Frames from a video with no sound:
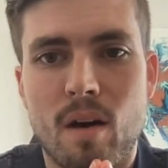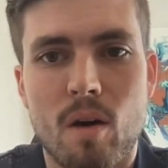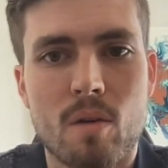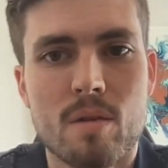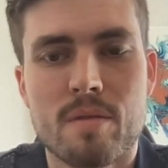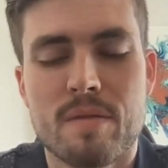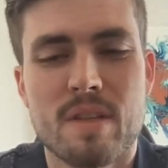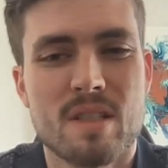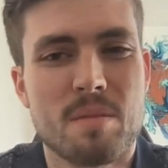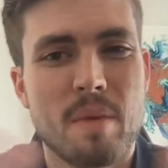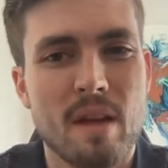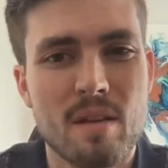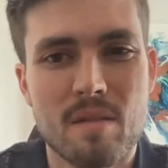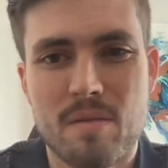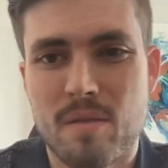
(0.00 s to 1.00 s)
all of the
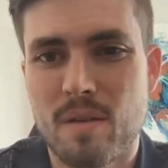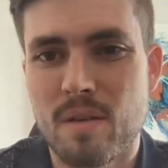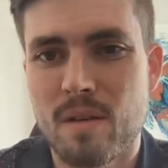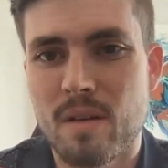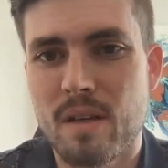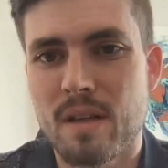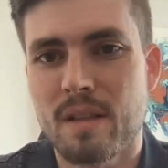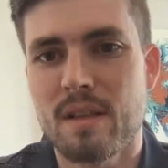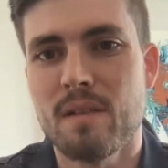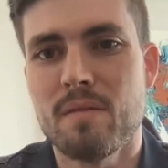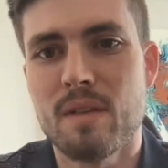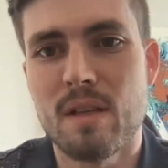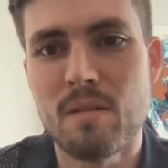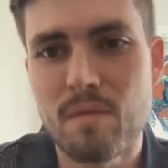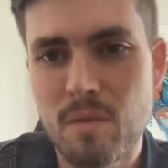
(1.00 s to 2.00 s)
spend for a
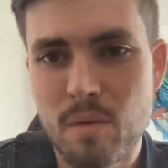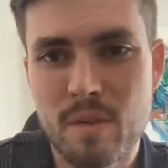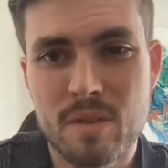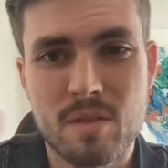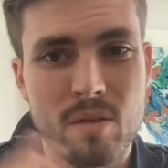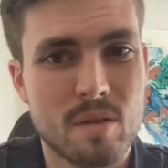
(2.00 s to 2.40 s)
given influencer